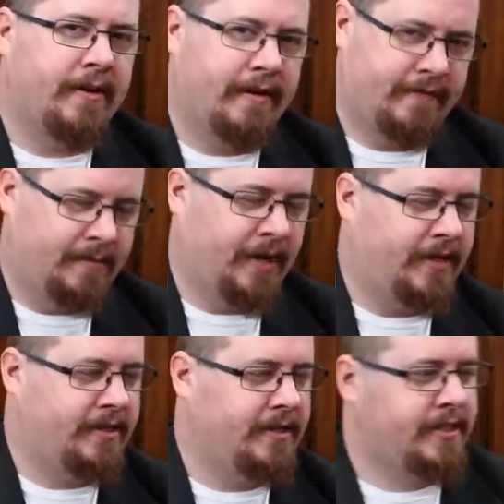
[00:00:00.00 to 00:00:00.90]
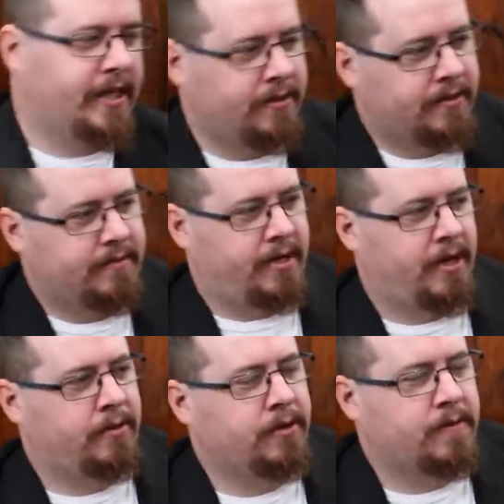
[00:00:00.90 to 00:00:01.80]
have done my research and, you
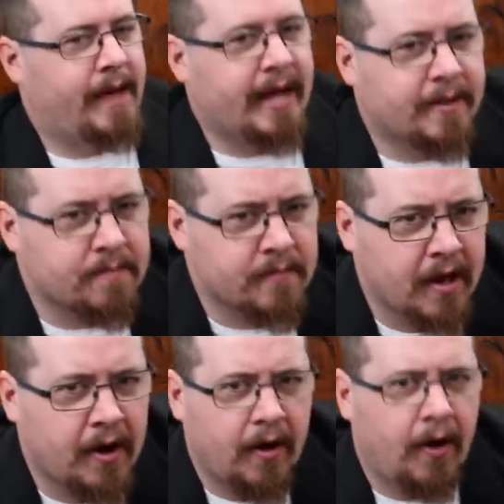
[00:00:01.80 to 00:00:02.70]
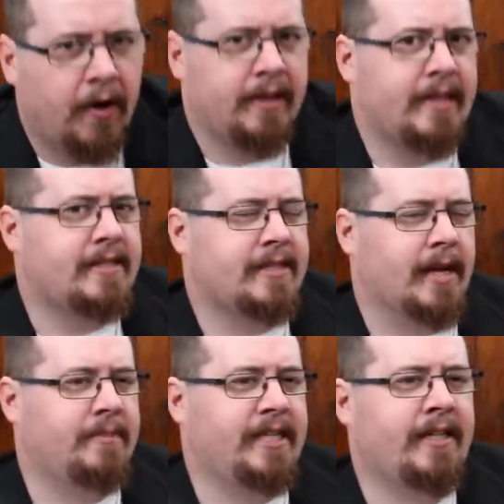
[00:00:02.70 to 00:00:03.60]
know, looked back on this
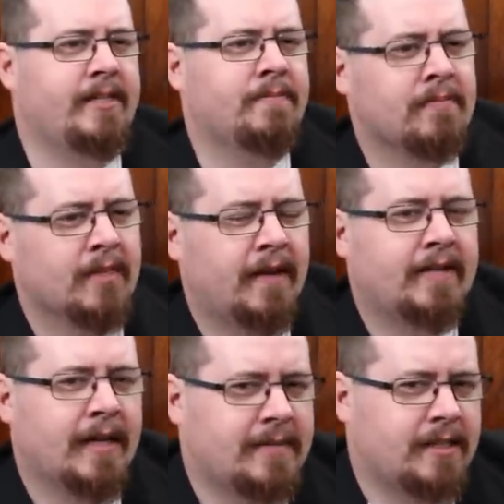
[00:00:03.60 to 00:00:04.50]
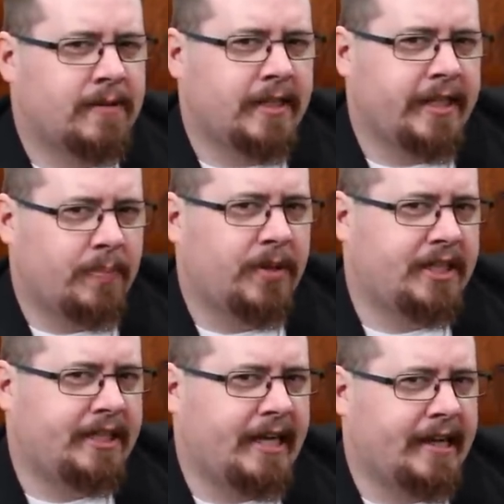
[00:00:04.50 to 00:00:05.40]
subject, I've come to really
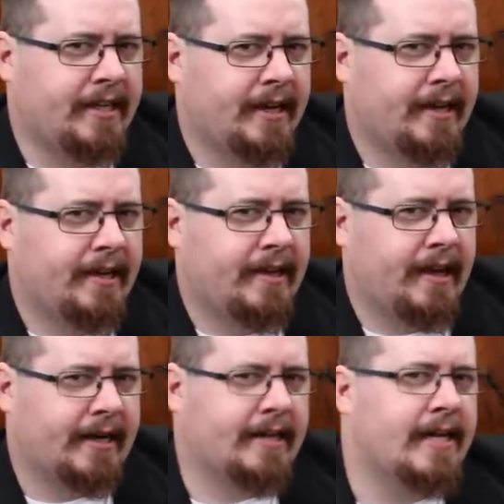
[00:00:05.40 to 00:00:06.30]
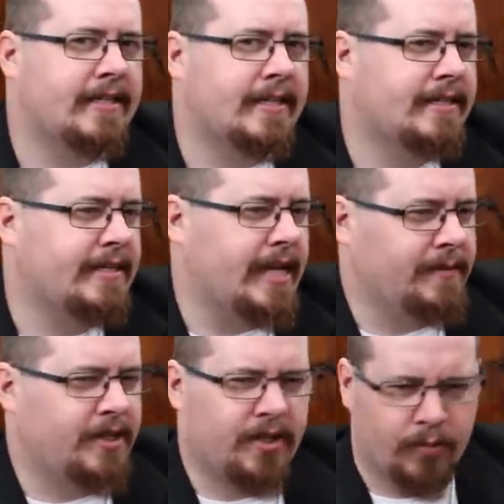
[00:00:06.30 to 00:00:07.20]
appreciate that classic
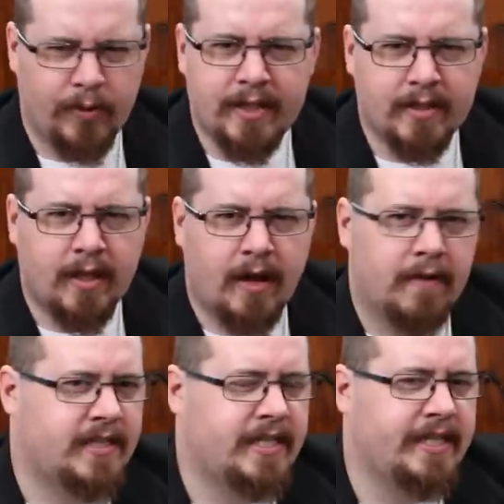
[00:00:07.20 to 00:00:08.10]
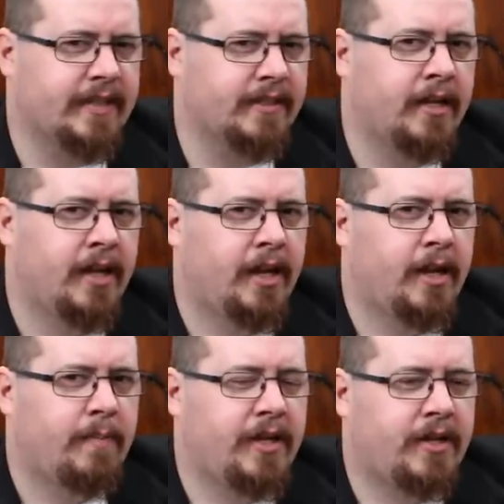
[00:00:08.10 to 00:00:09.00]
statement, the riddle of steel,
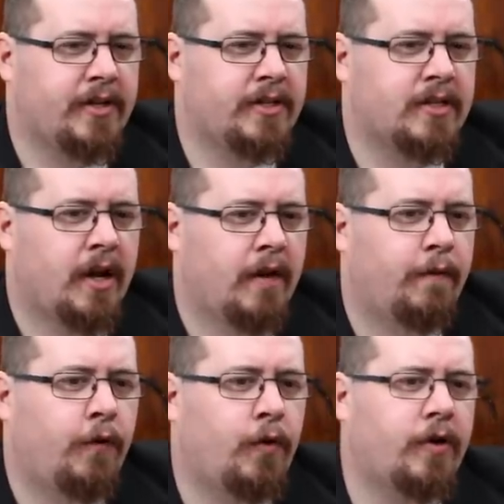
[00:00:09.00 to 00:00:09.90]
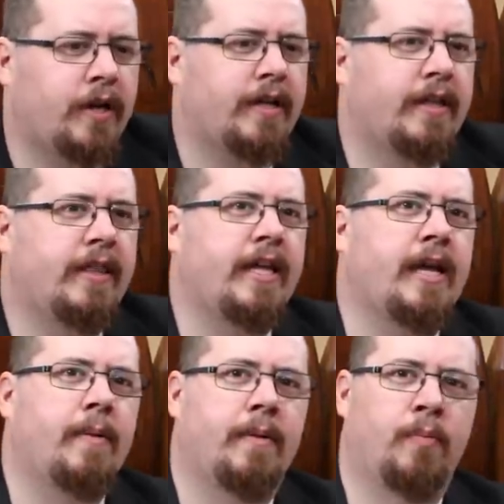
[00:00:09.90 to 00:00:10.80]
because for
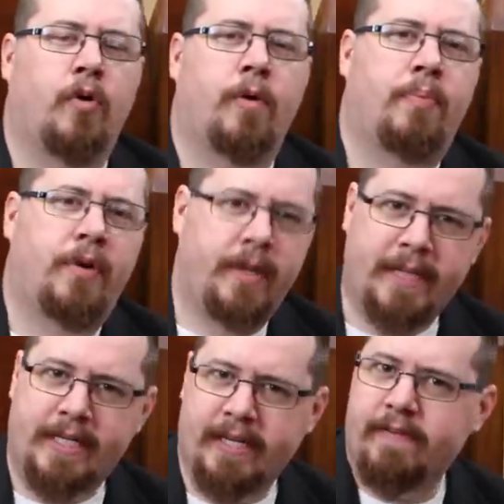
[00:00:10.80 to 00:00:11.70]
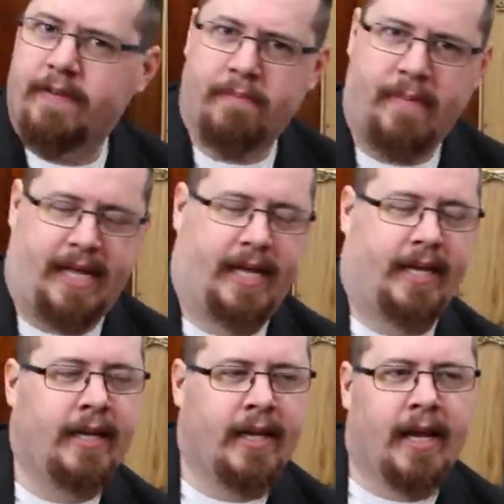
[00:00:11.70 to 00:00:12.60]
the more primitive
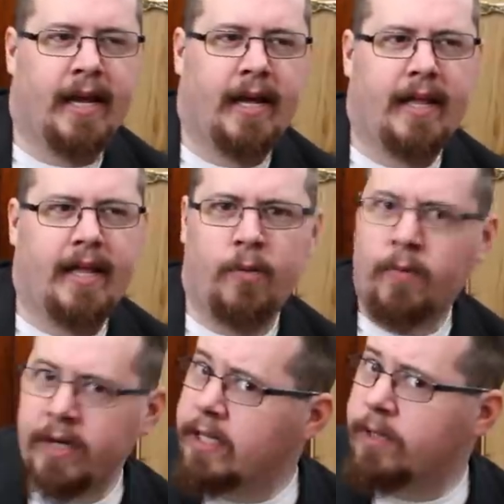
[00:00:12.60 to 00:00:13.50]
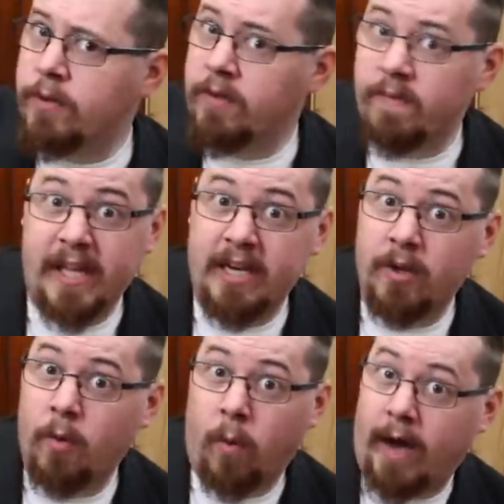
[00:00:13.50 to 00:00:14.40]
man, it really would have
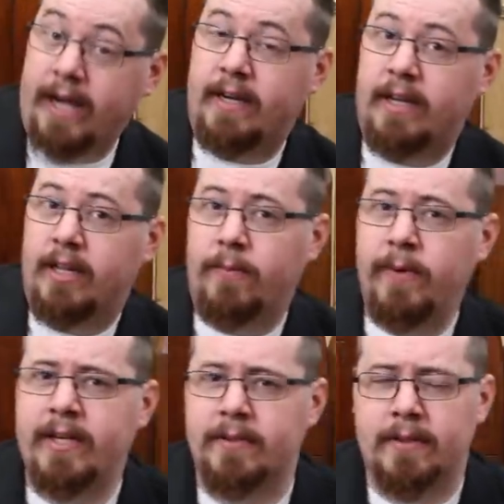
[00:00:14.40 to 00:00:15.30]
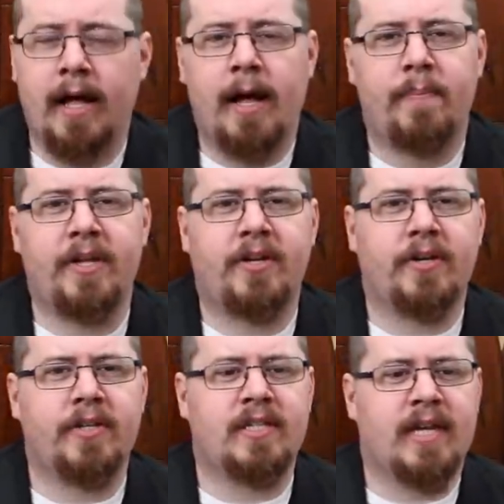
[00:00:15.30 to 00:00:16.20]
been quite the riddle,
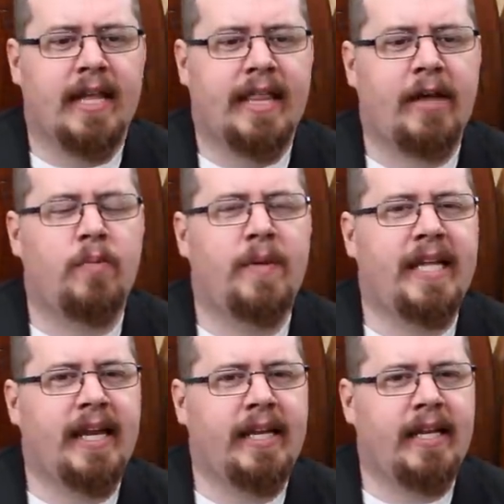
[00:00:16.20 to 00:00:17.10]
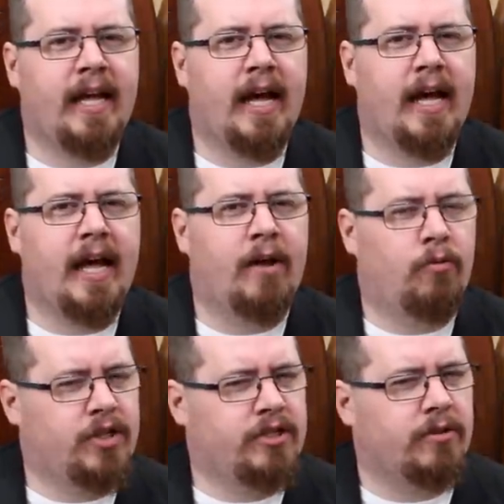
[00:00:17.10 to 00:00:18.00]
because they would be getting a
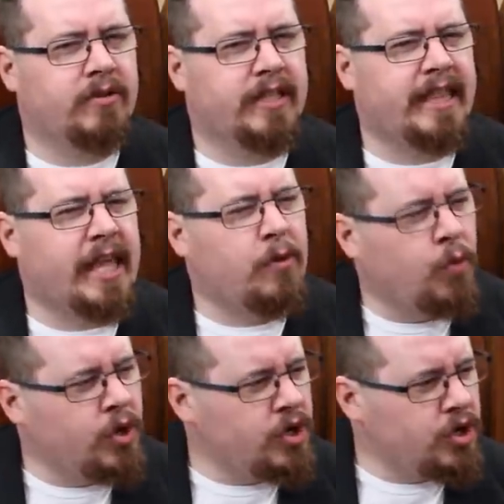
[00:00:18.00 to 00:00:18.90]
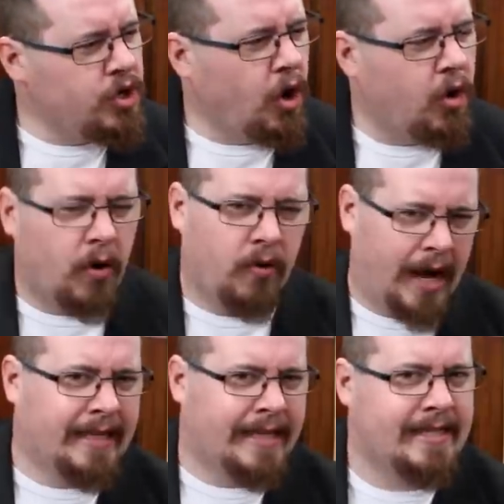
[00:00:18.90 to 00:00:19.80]
result that they wouldn't know or
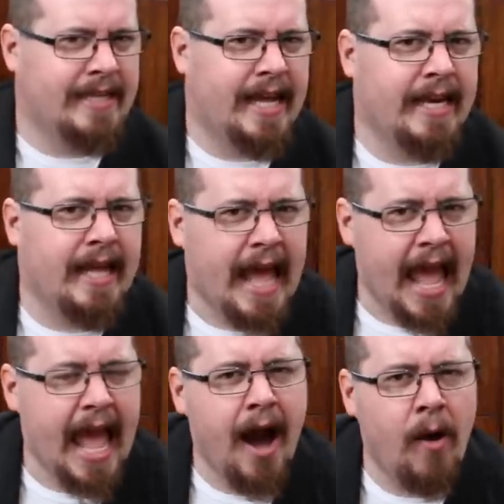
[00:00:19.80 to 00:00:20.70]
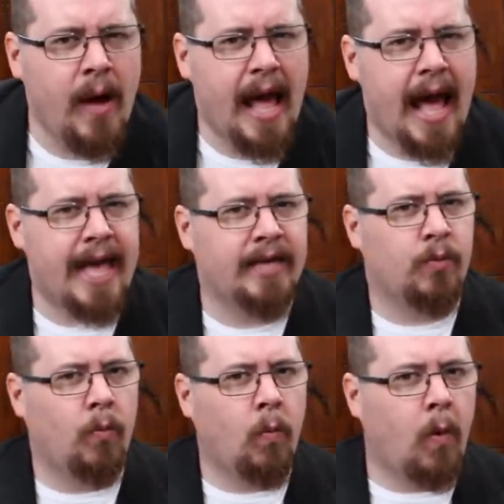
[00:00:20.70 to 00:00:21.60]
understand how and
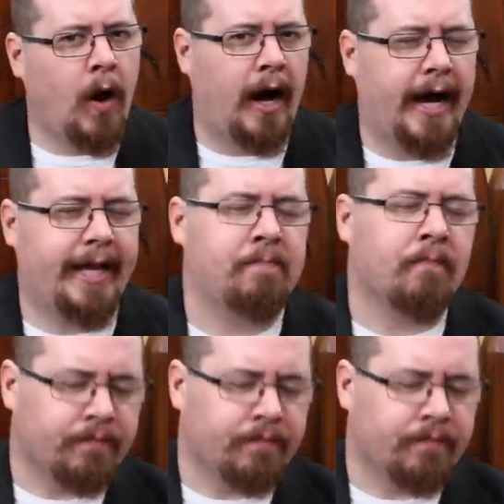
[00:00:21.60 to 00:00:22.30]
why.